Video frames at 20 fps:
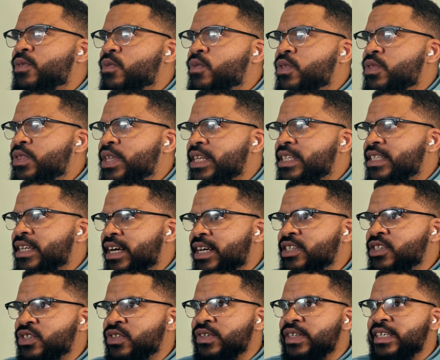this
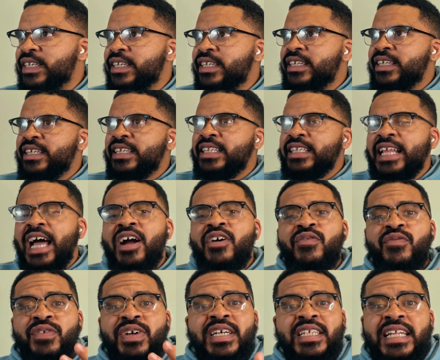country, not
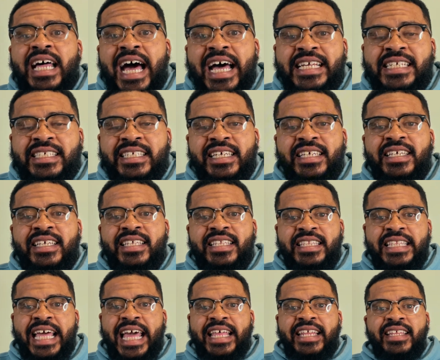realizing
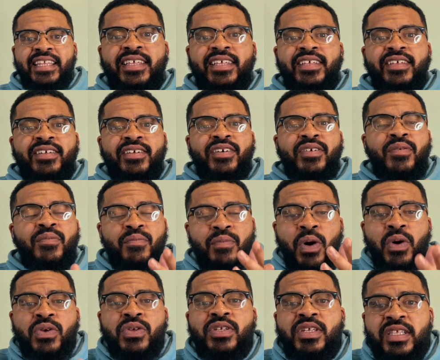that
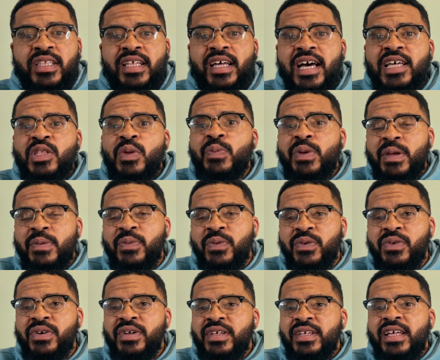most of the other
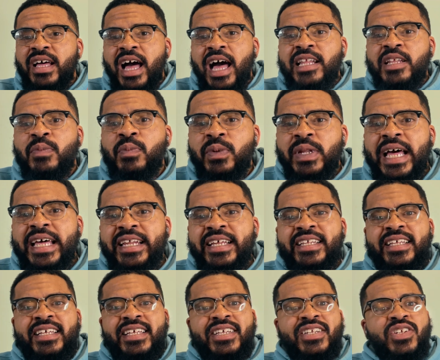people on the planet
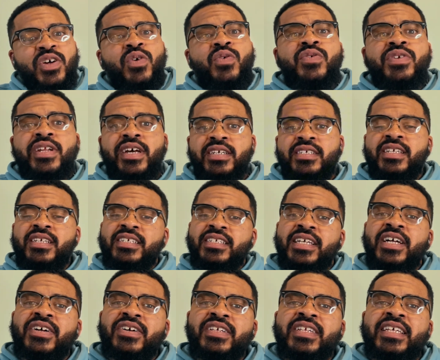don't
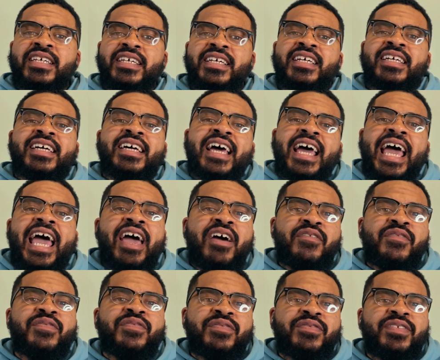necessarily have
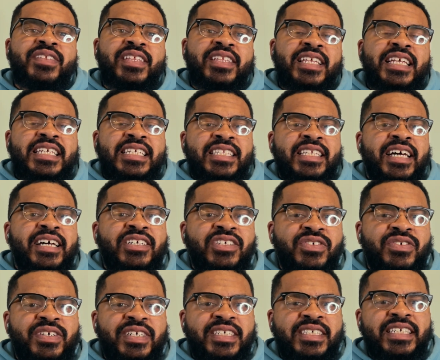these
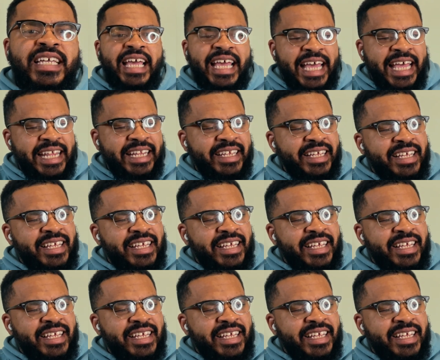luxuries. And